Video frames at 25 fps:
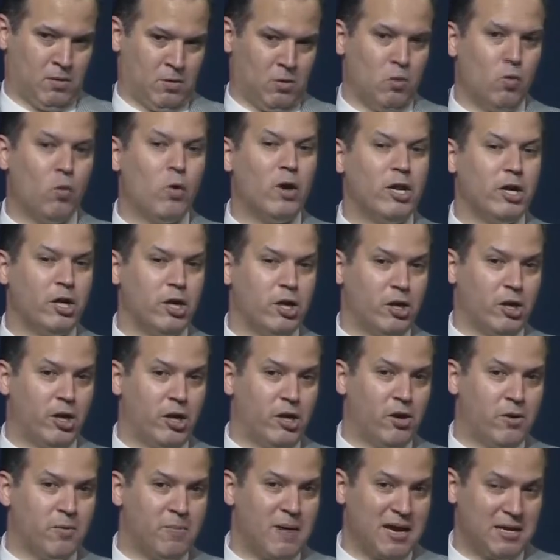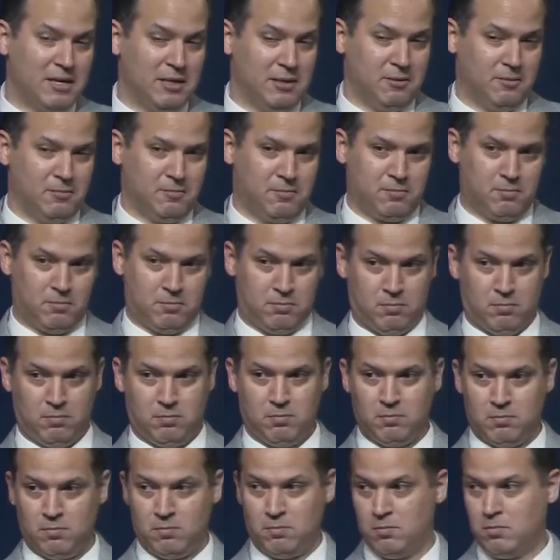What are you going to do about it?
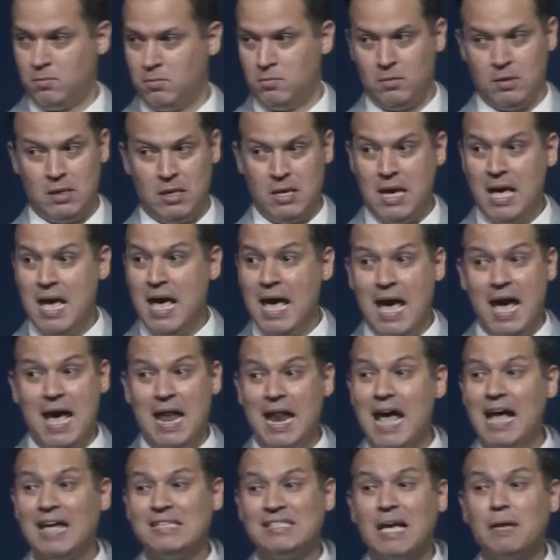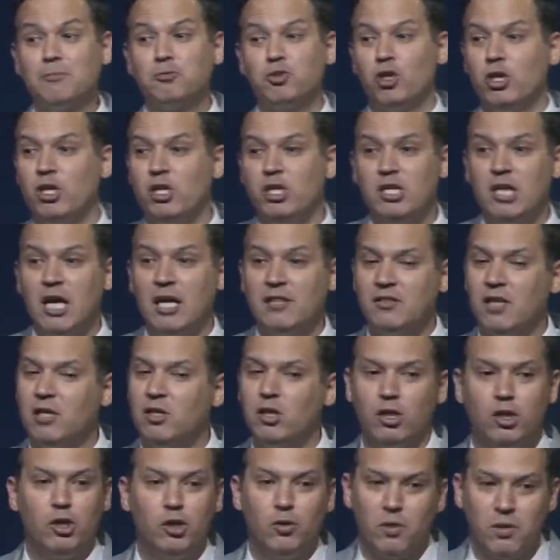It has absolutely nothing
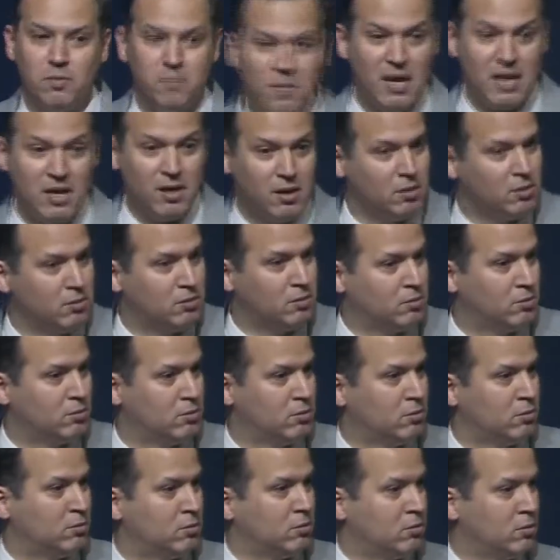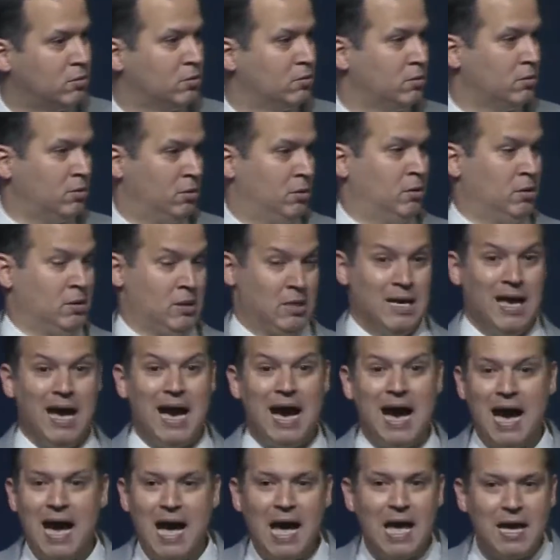to with me.
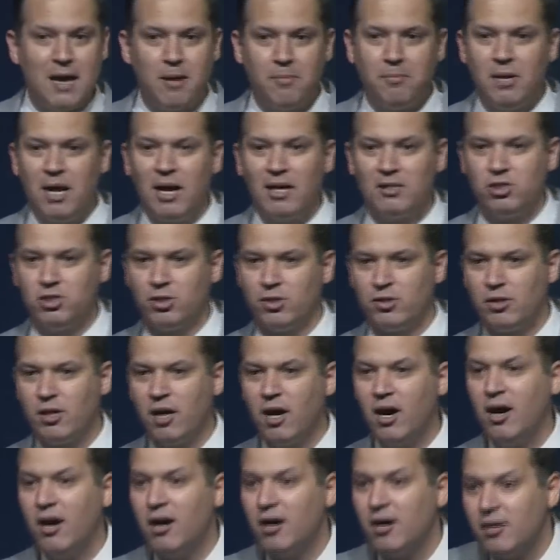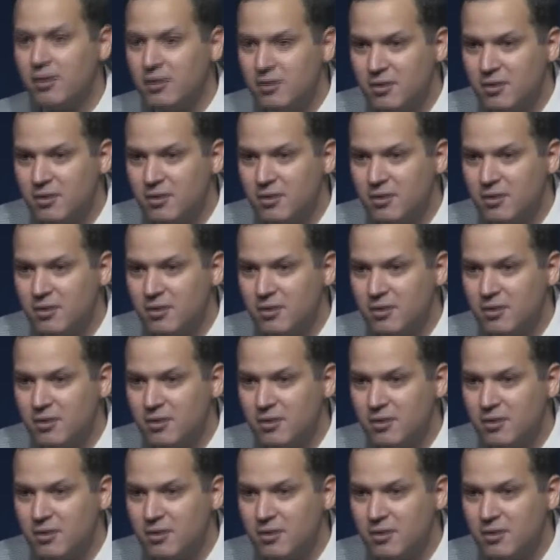I am not your God.